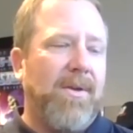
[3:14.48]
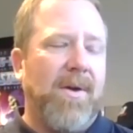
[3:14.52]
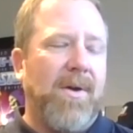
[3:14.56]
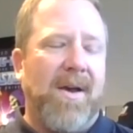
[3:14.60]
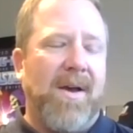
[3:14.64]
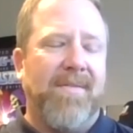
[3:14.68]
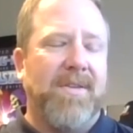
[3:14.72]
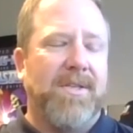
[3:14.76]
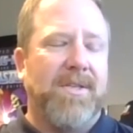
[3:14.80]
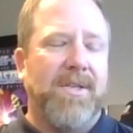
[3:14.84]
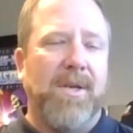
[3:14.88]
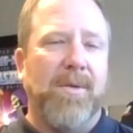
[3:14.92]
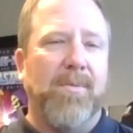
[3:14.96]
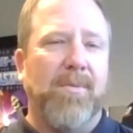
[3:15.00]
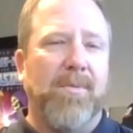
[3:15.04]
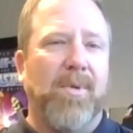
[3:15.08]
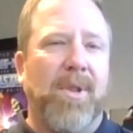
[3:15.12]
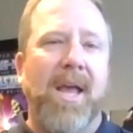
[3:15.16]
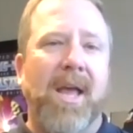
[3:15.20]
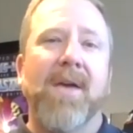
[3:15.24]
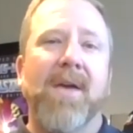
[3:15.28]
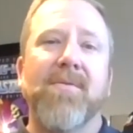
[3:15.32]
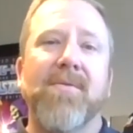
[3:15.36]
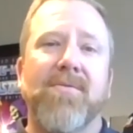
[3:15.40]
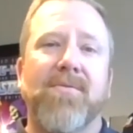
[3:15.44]
you obviously could
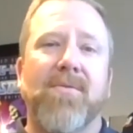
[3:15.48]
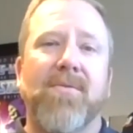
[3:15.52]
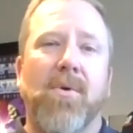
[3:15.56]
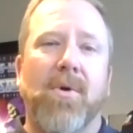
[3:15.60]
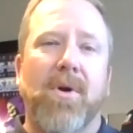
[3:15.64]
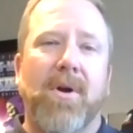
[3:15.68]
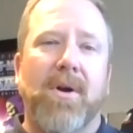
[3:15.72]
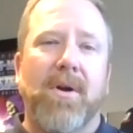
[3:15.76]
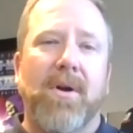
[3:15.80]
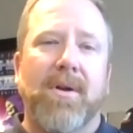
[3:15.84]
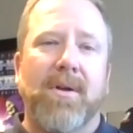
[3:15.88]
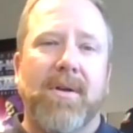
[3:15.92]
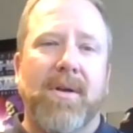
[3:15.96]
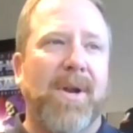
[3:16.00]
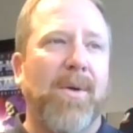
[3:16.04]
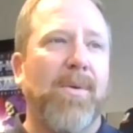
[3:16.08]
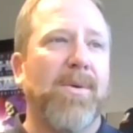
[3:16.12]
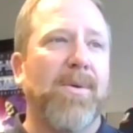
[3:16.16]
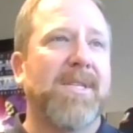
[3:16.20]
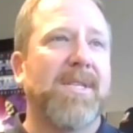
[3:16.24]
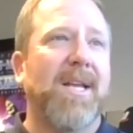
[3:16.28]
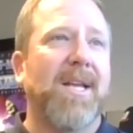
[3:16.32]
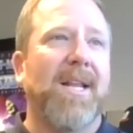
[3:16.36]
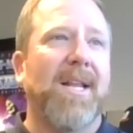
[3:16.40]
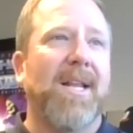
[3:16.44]
plan for. But I
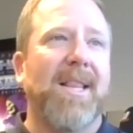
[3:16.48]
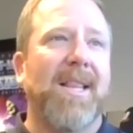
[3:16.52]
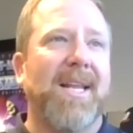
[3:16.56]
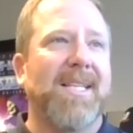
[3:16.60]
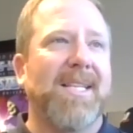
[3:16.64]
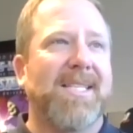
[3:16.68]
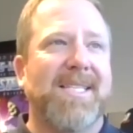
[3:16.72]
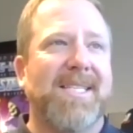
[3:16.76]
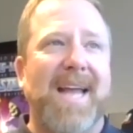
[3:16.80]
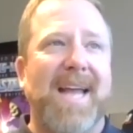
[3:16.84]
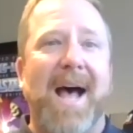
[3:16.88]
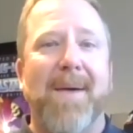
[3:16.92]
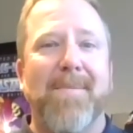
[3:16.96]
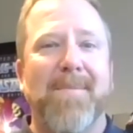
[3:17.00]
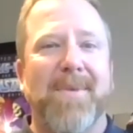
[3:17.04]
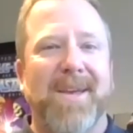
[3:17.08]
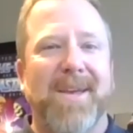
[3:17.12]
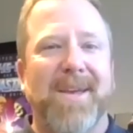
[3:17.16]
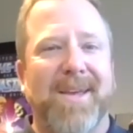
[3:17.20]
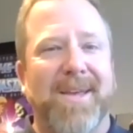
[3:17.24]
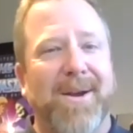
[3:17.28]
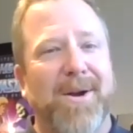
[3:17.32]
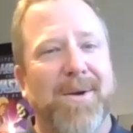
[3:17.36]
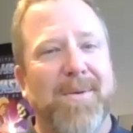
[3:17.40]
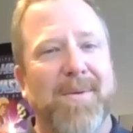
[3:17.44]
wasn't going to let it stop me.
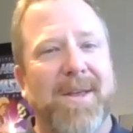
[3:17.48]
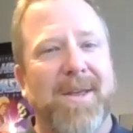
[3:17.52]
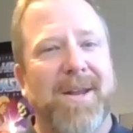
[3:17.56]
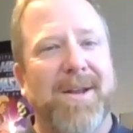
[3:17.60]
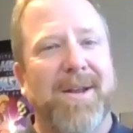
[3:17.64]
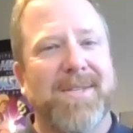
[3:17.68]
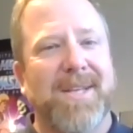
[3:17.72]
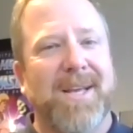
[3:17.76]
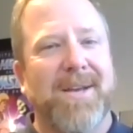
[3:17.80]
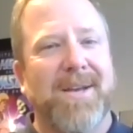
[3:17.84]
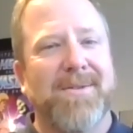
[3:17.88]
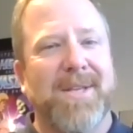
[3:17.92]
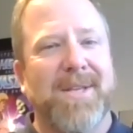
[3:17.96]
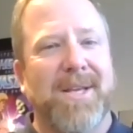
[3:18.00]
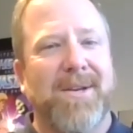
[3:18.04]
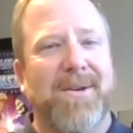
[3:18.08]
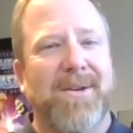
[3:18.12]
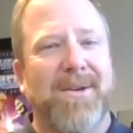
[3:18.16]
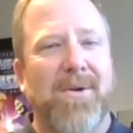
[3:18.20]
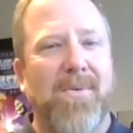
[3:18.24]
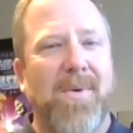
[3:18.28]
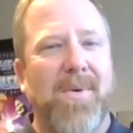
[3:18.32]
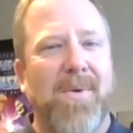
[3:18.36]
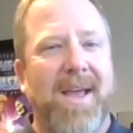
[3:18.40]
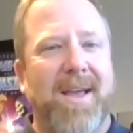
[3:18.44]
You know what I mean? I was like,
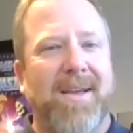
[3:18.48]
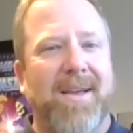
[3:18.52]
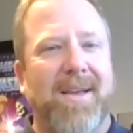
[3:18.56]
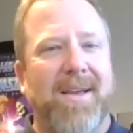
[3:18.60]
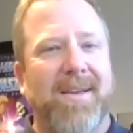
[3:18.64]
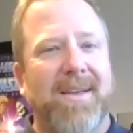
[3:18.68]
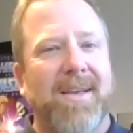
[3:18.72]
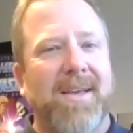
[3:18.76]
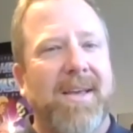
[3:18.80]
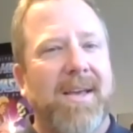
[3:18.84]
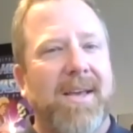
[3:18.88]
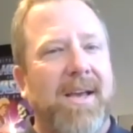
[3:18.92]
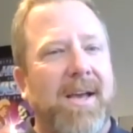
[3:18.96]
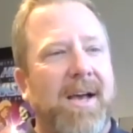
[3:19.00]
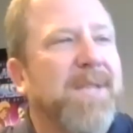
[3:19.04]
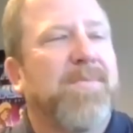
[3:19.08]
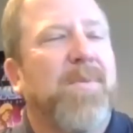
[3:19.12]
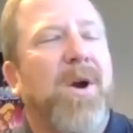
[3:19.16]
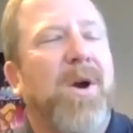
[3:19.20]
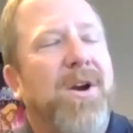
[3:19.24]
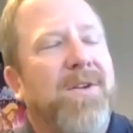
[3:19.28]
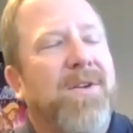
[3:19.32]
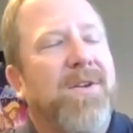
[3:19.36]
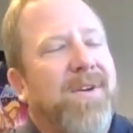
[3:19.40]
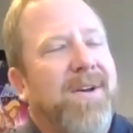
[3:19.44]
no way. As
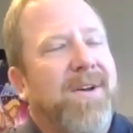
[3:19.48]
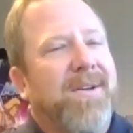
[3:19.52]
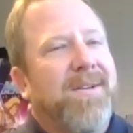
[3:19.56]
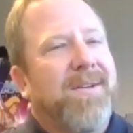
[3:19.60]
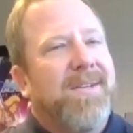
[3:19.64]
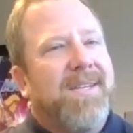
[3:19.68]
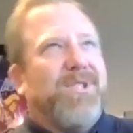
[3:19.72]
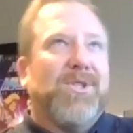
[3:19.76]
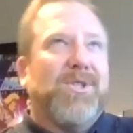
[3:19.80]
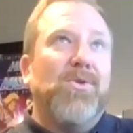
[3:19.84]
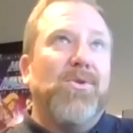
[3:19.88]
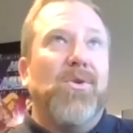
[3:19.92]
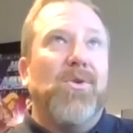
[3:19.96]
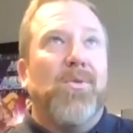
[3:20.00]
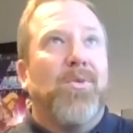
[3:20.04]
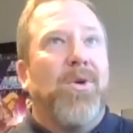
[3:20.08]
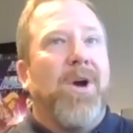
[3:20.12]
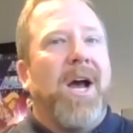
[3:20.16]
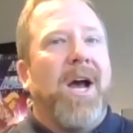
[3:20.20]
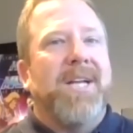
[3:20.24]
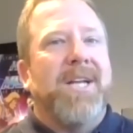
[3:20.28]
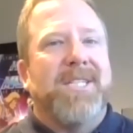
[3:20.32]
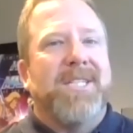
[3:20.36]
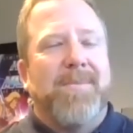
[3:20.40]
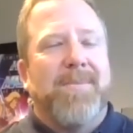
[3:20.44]
part of a school
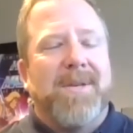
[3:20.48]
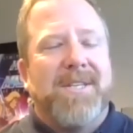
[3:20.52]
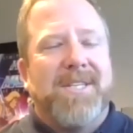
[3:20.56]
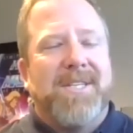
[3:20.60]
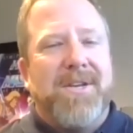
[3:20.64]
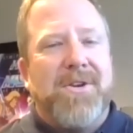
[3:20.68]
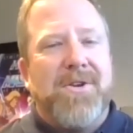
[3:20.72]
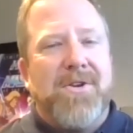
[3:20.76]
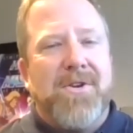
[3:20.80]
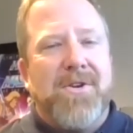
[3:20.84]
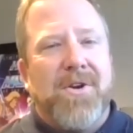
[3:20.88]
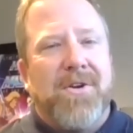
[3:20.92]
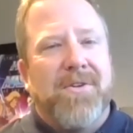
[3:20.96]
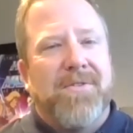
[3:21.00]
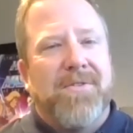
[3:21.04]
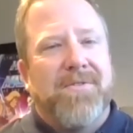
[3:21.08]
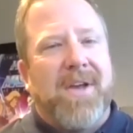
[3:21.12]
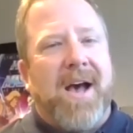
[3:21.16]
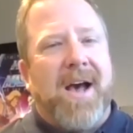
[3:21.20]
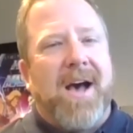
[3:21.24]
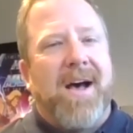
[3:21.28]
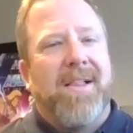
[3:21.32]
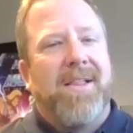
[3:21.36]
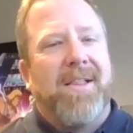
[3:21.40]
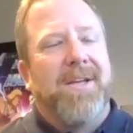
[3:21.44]
project my senior year of
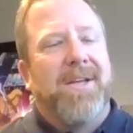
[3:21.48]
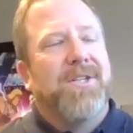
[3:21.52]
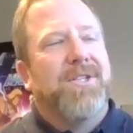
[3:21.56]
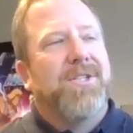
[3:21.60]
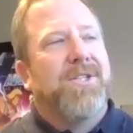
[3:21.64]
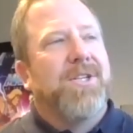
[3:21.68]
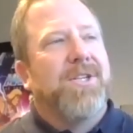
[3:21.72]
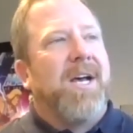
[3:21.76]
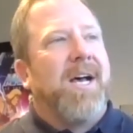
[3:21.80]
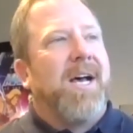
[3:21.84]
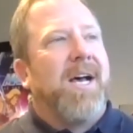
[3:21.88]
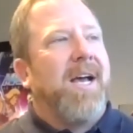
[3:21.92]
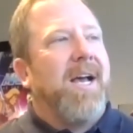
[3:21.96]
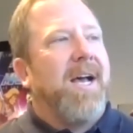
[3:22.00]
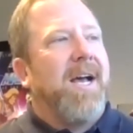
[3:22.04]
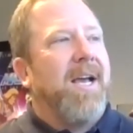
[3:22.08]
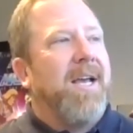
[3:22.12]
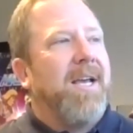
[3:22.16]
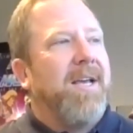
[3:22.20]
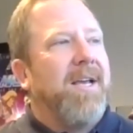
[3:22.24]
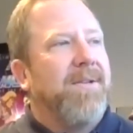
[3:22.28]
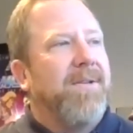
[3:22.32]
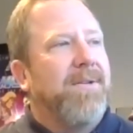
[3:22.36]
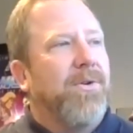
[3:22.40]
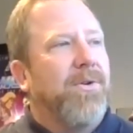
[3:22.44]
college,
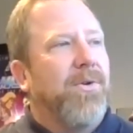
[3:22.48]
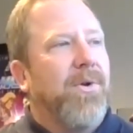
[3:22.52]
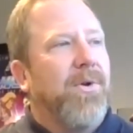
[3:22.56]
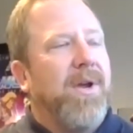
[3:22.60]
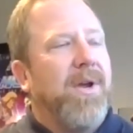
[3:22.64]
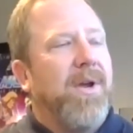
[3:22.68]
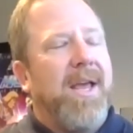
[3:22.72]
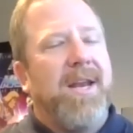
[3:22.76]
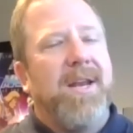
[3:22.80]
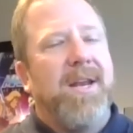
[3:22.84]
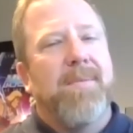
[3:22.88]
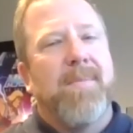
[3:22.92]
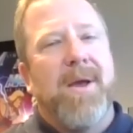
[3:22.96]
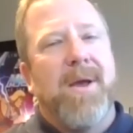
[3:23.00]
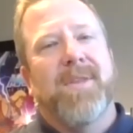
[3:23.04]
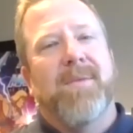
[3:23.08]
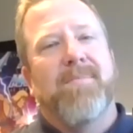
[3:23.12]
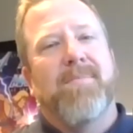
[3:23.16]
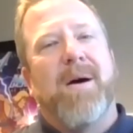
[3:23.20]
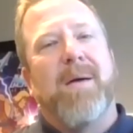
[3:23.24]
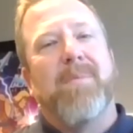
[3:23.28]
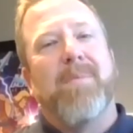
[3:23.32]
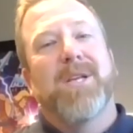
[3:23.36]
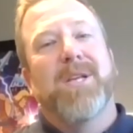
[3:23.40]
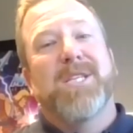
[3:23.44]
I created a
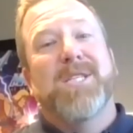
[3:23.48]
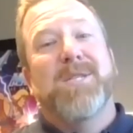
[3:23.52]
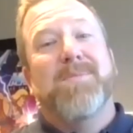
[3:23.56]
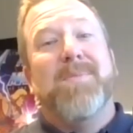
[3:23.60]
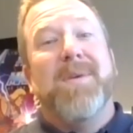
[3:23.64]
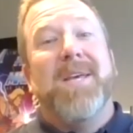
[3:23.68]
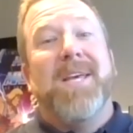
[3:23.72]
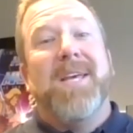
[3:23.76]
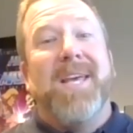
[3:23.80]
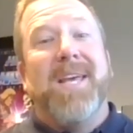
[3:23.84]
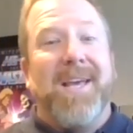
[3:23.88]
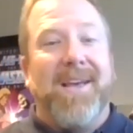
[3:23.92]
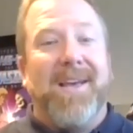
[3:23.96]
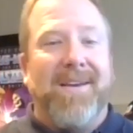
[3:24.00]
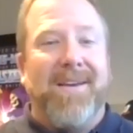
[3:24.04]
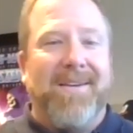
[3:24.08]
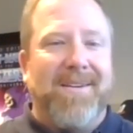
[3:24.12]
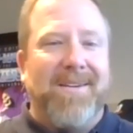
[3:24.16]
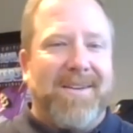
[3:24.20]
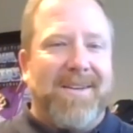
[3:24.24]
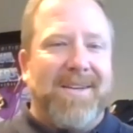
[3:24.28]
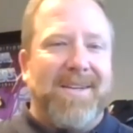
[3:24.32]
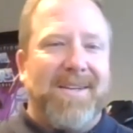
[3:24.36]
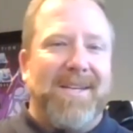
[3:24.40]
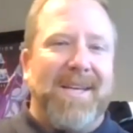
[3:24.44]
public speaking
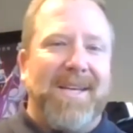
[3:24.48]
